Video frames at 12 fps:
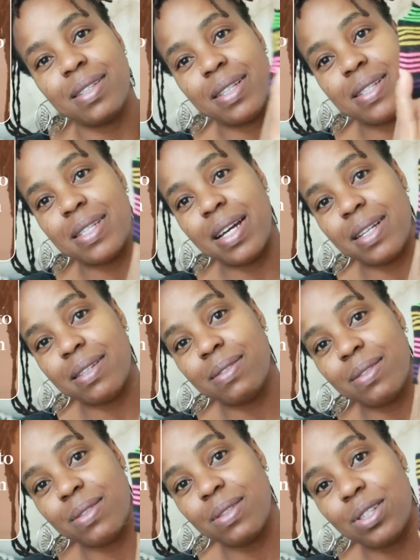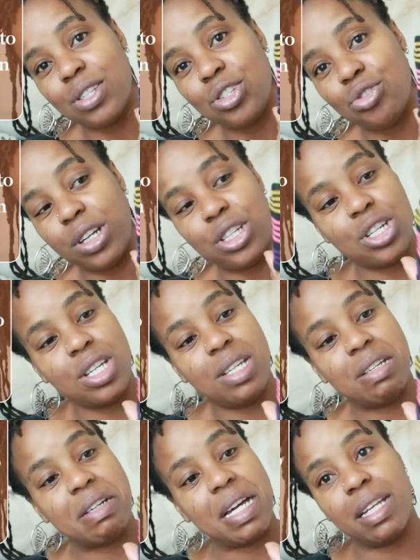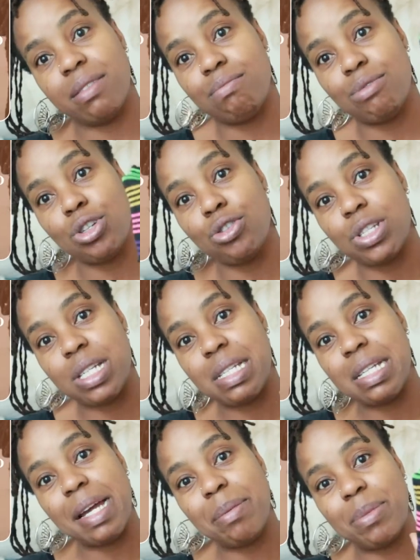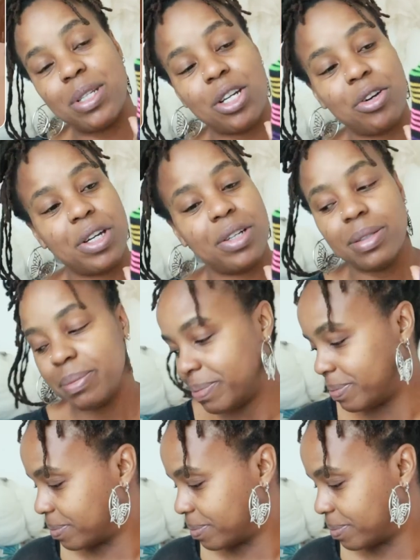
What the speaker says: It's that stretchy kind of jersey type material.